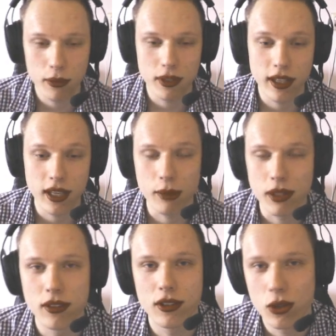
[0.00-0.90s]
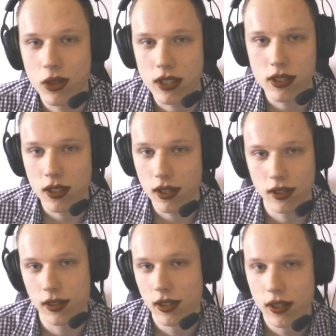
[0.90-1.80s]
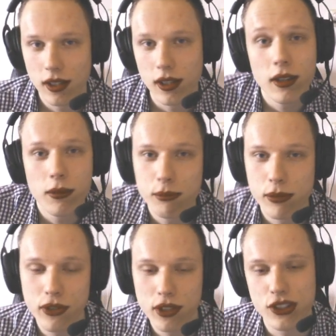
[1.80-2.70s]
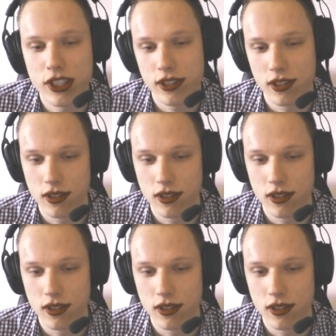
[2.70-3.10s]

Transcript: with Ding, but Shock is uh, preferred cheese.